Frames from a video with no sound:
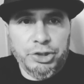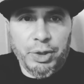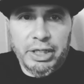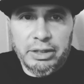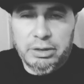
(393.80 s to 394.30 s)

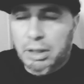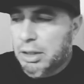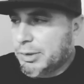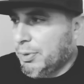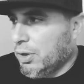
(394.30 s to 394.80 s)
knowledge about the
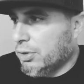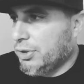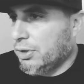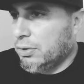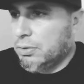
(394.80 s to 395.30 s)

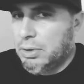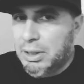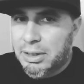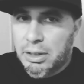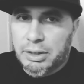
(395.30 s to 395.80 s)
business and
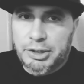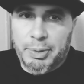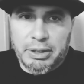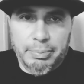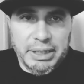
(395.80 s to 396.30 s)

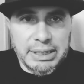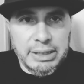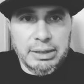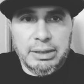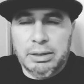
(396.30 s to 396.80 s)
how
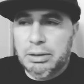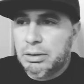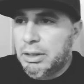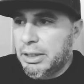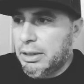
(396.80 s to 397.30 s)
to work with
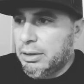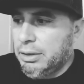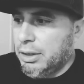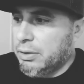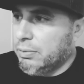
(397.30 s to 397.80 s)
different types of
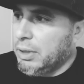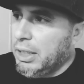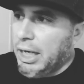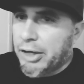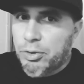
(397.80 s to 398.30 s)

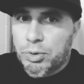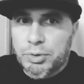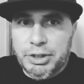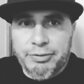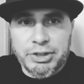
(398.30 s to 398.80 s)
clients and
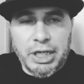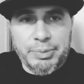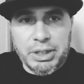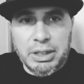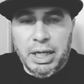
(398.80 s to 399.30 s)
how to
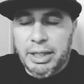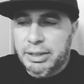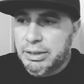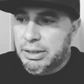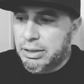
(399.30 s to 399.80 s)
really help the
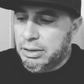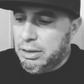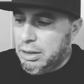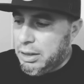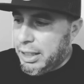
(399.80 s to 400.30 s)
clients get
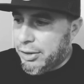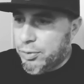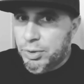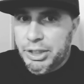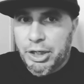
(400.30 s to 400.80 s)
what they're looking
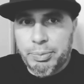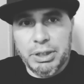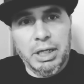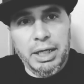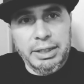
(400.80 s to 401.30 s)
for, and
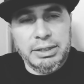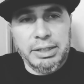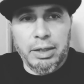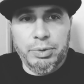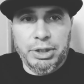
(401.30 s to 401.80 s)
how to be
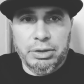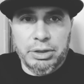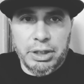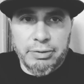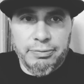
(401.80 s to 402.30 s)
fair with the
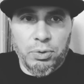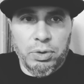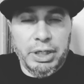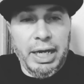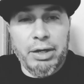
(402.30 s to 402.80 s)
dogs and
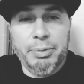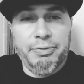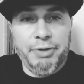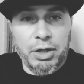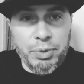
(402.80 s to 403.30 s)
make
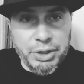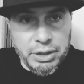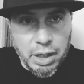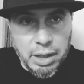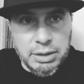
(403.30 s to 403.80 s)
that
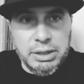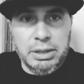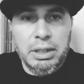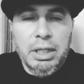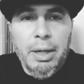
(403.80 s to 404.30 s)
progress
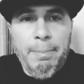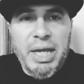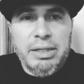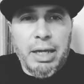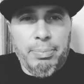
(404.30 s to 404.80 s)
and to
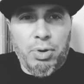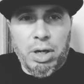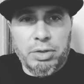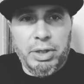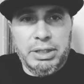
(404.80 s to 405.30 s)
be
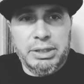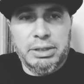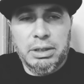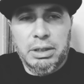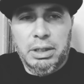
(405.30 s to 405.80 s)
successful with the
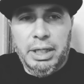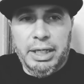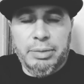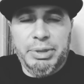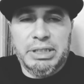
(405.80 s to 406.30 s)
dogs and the
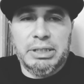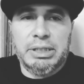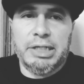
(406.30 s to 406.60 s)
clients.